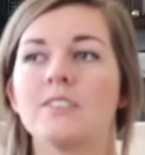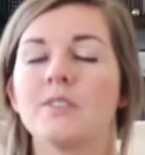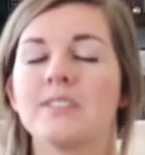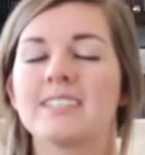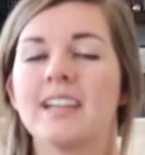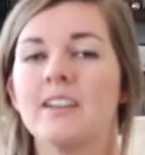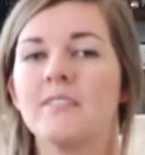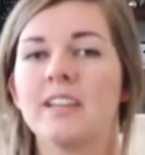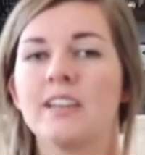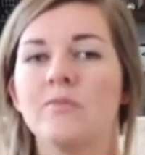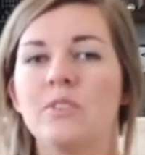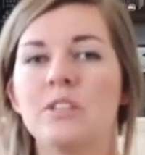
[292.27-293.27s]
So that's kind of
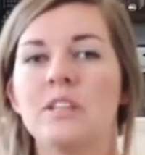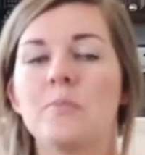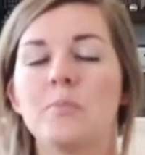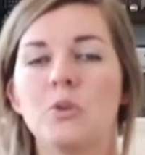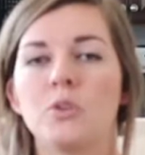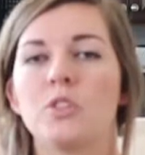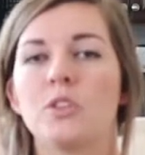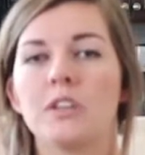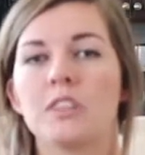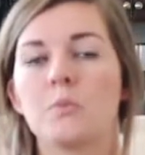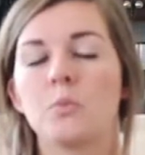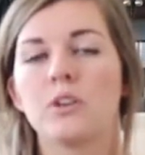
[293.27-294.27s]
inconvenient, but you can
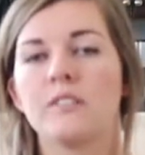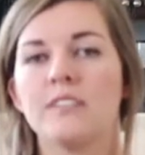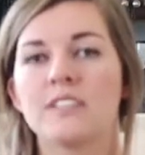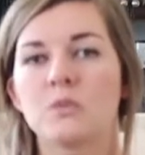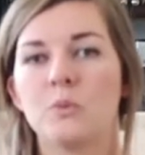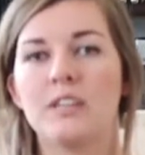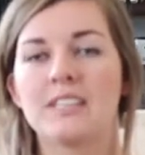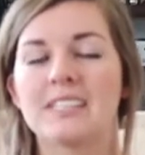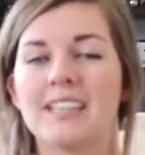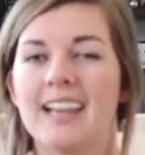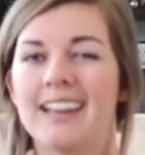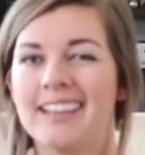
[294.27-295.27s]
look at the previous weeks
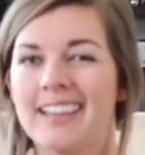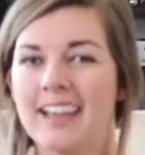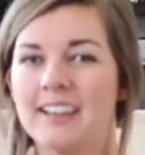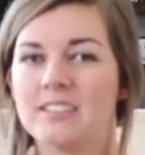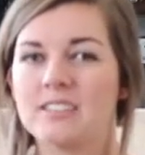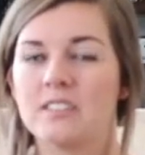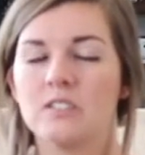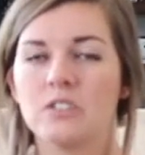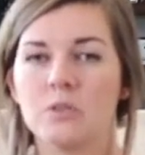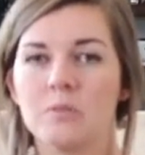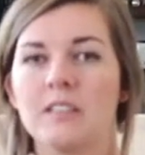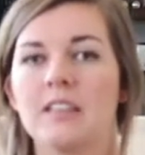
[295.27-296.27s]
and kind of guess,
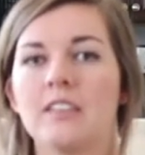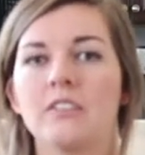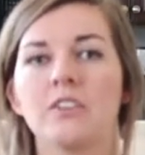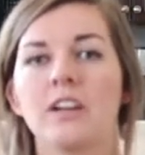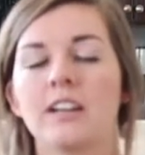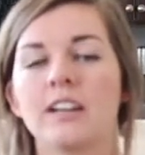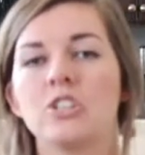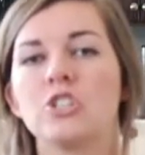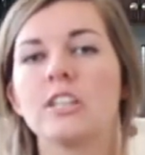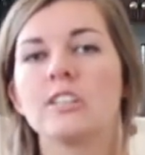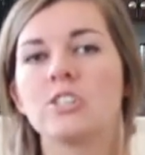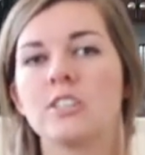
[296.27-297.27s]
assuming that they're not going to
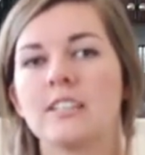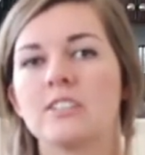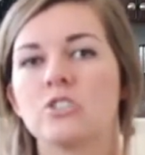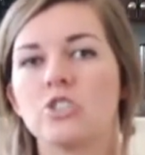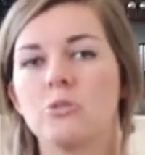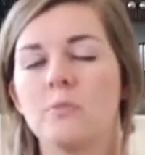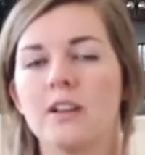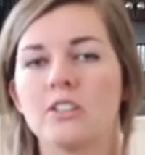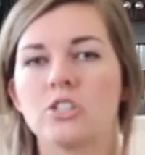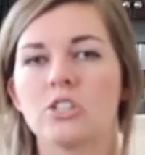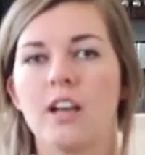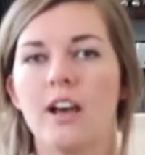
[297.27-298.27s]
change things too
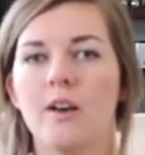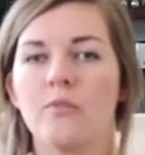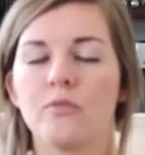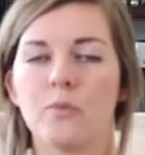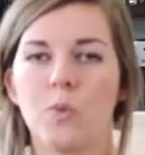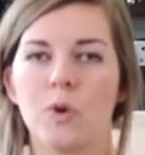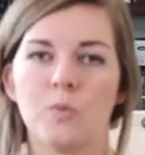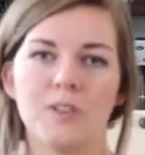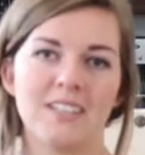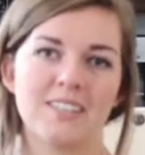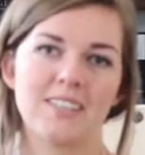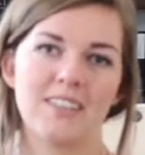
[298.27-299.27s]
much from 1
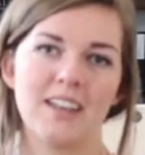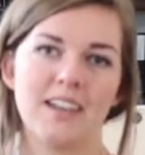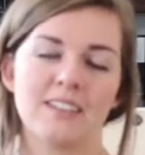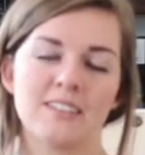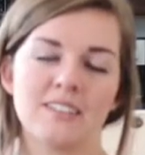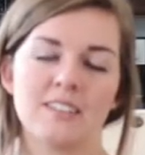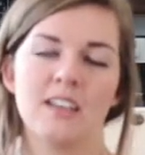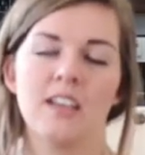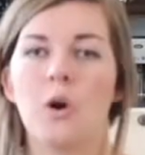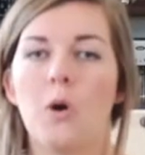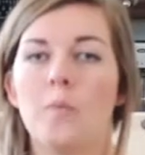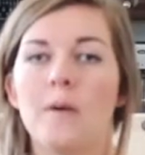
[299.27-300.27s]
week to the next.
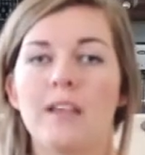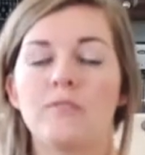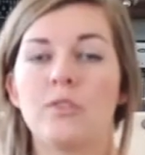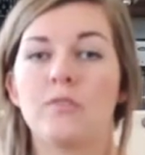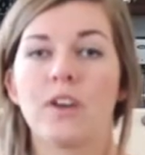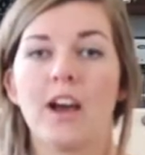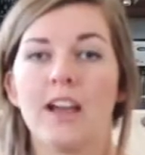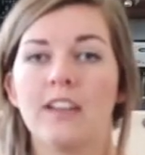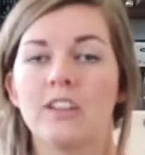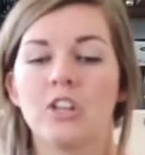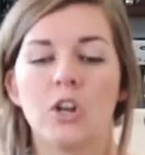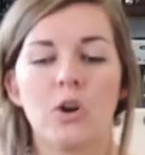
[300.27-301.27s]
So, but if you've
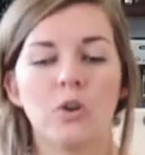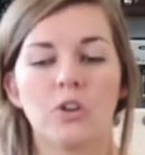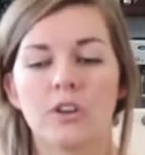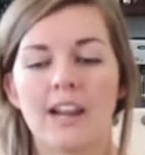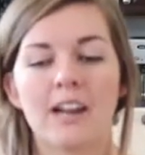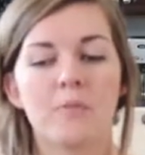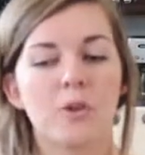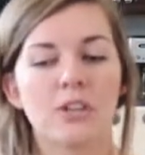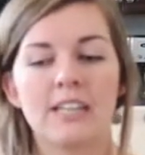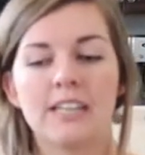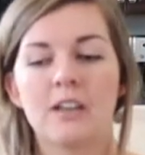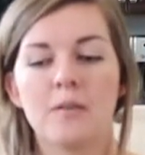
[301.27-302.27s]
got, you know, your Animal
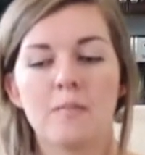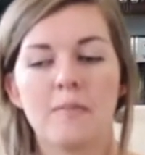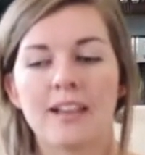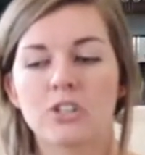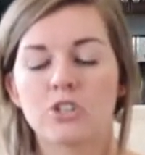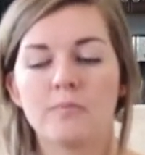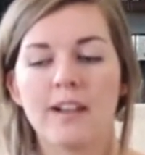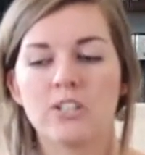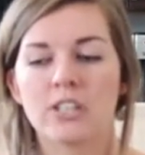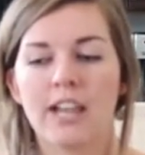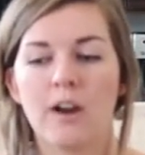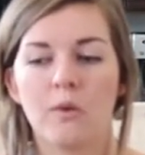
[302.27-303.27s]
Kingdom Extra
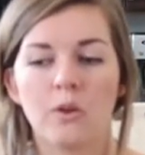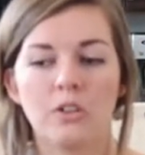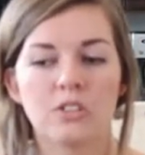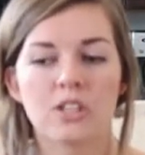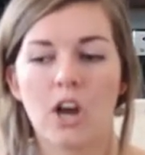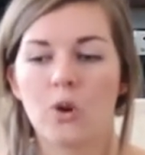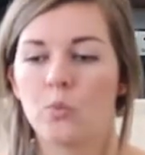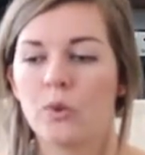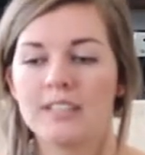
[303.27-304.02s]
Magic Hours on